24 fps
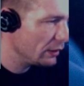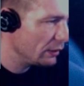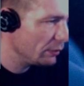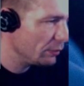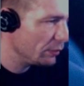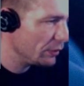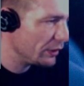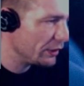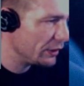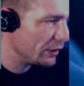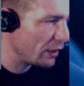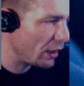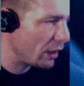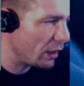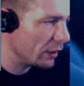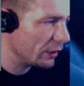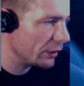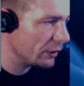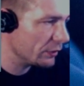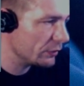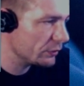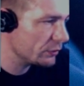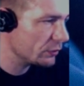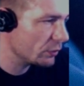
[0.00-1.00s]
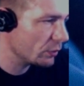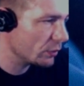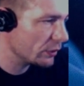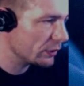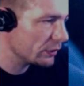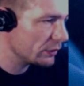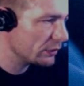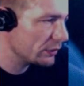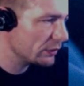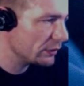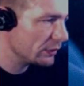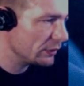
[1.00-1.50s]
but the audio
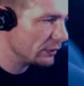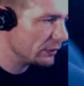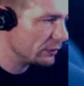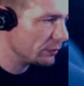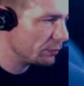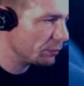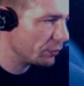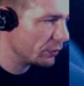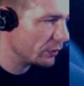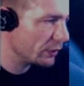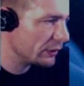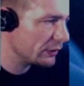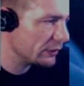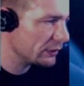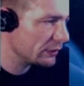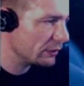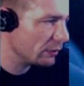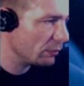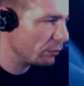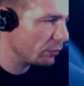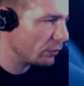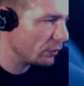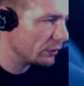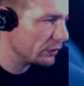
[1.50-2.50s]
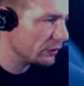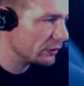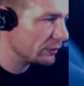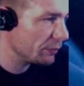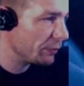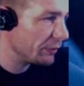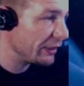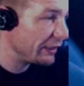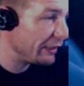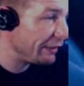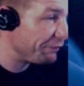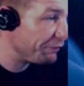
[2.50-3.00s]
source is pretty simple.
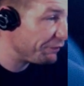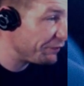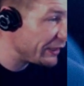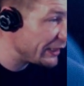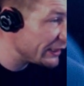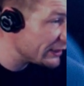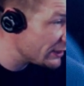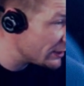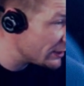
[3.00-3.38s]
But if this